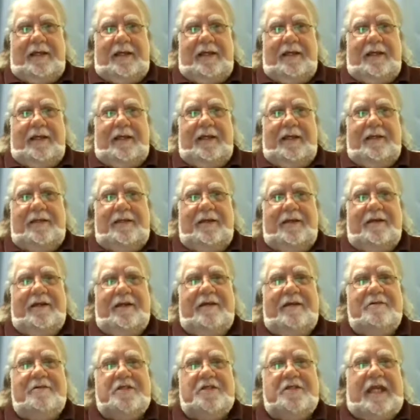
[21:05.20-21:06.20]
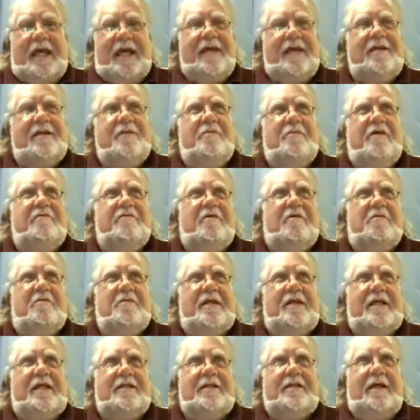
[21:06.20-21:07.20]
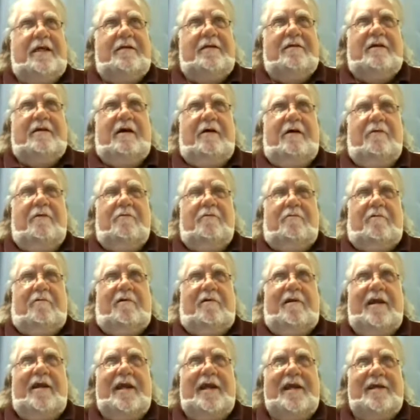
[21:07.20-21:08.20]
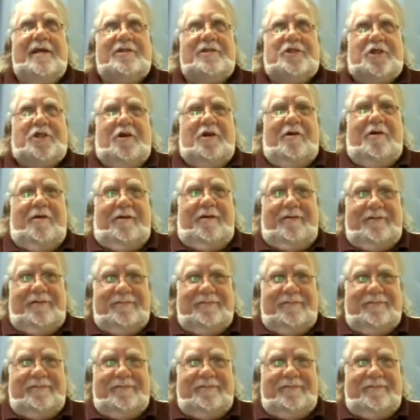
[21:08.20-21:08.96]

And you could hear Stanton above everybody in the theater go, "Rancher."